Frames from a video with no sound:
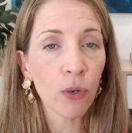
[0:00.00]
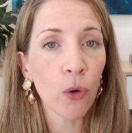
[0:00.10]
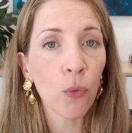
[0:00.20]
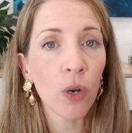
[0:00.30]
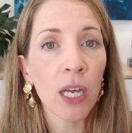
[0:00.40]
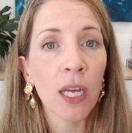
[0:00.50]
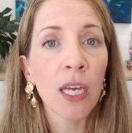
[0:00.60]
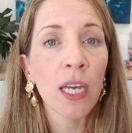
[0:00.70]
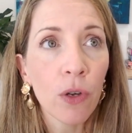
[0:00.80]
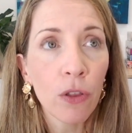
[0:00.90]
We don't want to
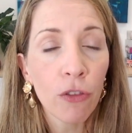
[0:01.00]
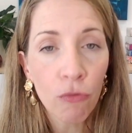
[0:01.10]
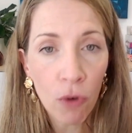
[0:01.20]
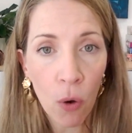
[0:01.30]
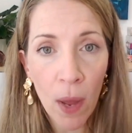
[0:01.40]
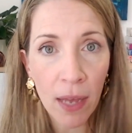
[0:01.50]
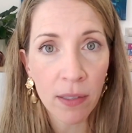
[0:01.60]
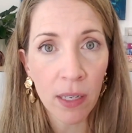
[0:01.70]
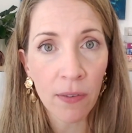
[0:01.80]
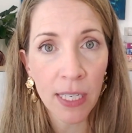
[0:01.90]
throw
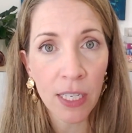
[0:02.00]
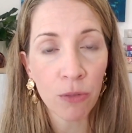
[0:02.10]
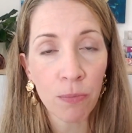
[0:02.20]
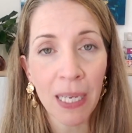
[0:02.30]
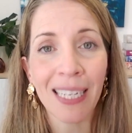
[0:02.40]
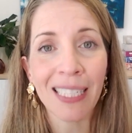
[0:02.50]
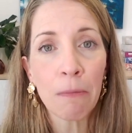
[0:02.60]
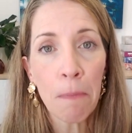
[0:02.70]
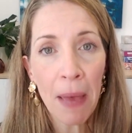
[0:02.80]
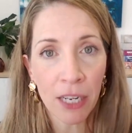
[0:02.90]
ourselves into big
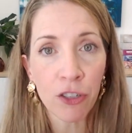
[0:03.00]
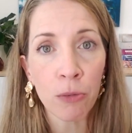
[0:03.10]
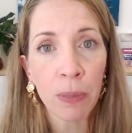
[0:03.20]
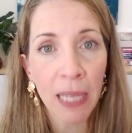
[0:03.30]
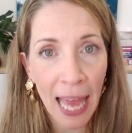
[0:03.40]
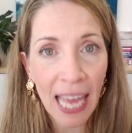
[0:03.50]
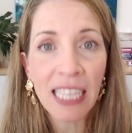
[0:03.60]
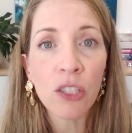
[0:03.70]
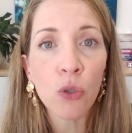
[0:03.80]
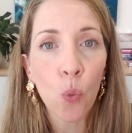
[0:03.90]
expansion
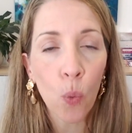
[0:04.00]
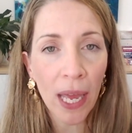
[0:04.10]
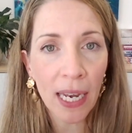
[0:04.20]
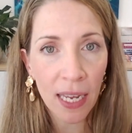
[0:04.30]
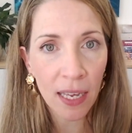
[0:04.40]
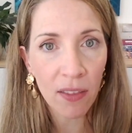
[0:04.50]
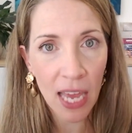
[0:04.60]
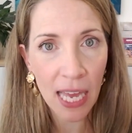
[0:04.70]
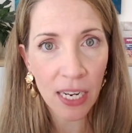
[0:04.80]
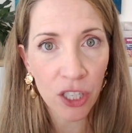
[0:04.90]
plans when the
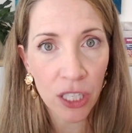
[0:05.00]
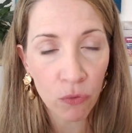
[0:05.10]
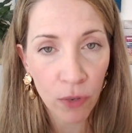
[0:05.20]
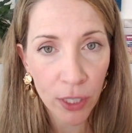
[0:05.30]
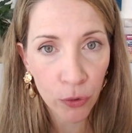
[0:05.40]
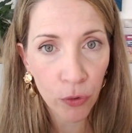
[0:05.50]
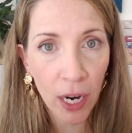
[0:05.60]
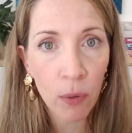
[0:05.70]
energy is retrograde.